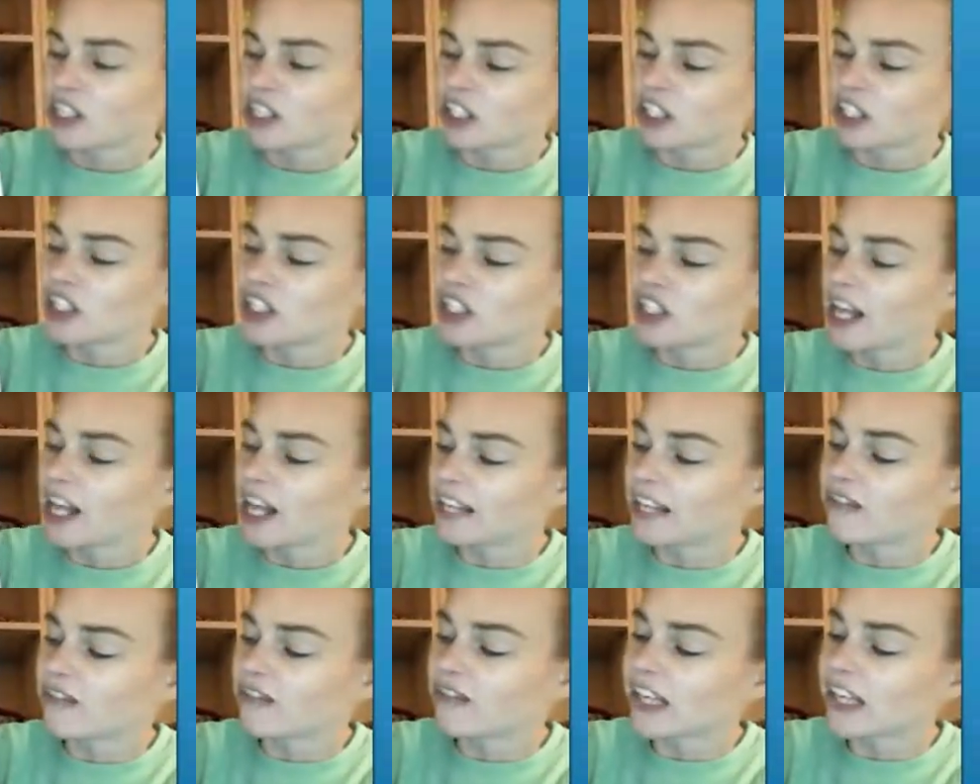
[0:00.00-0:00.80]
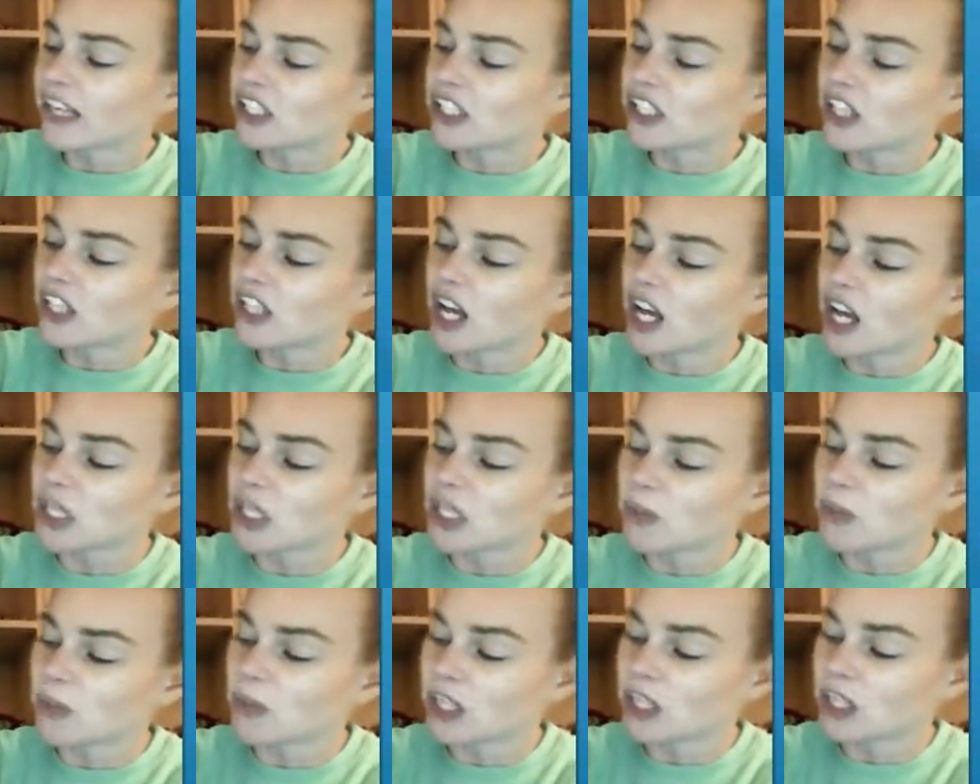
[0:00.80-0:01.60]
Jellyfish starts
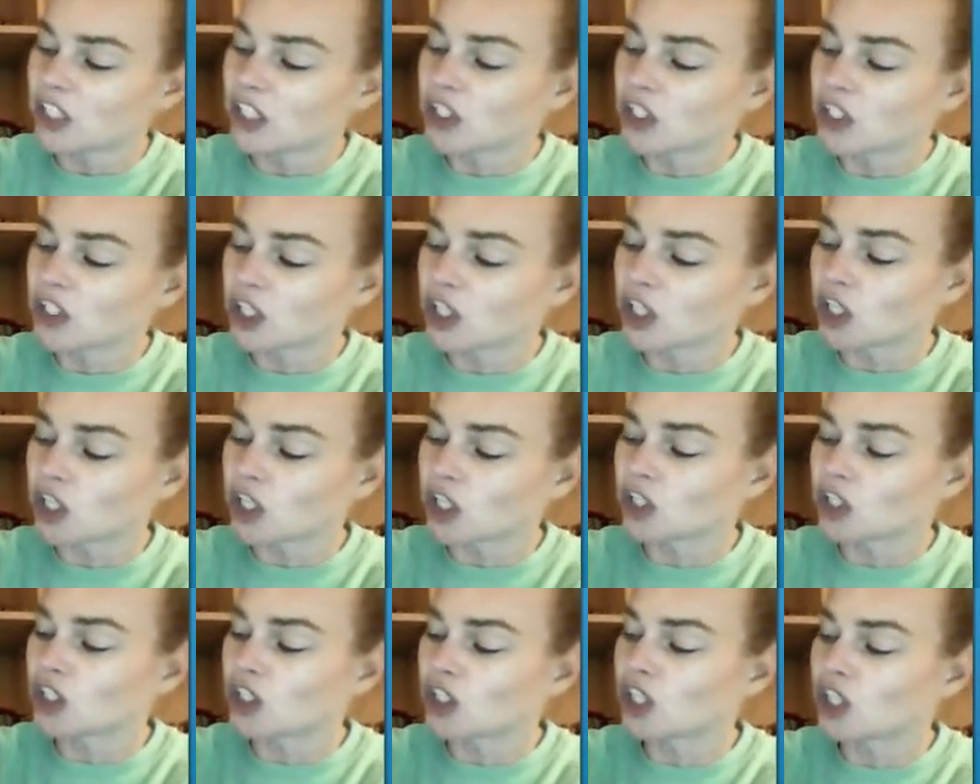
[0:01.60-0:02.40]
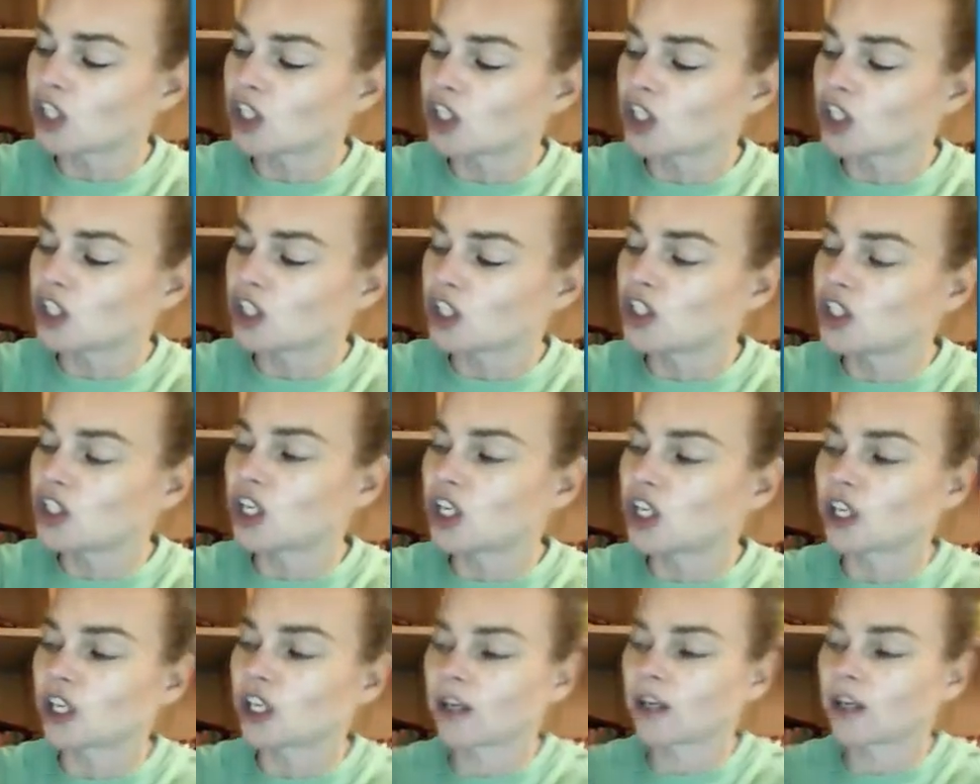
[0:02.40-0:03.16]
with a J, J, J.